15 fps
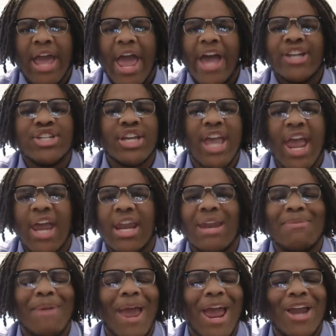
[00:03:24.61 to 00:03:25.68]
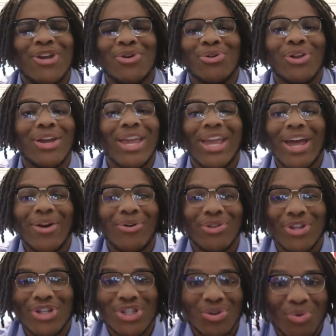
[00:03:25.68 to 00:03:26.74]
educated man you're looking at on
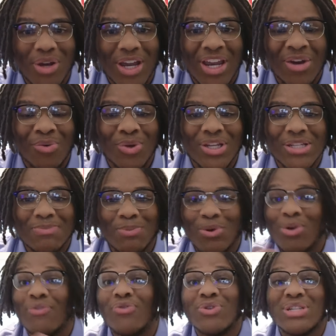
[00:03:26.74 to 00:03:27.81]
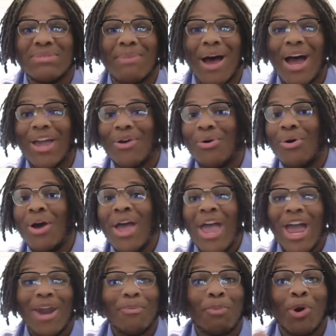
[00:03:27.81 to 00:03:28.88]
the screen with his beautiful smile
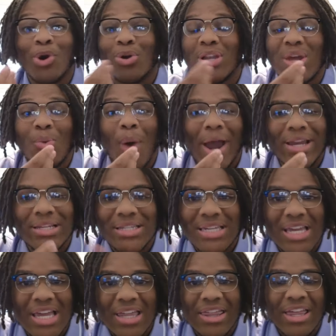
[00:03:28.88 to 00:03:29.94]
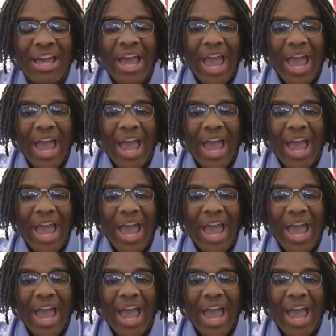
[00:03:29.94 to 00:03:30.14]
and pearly white teeth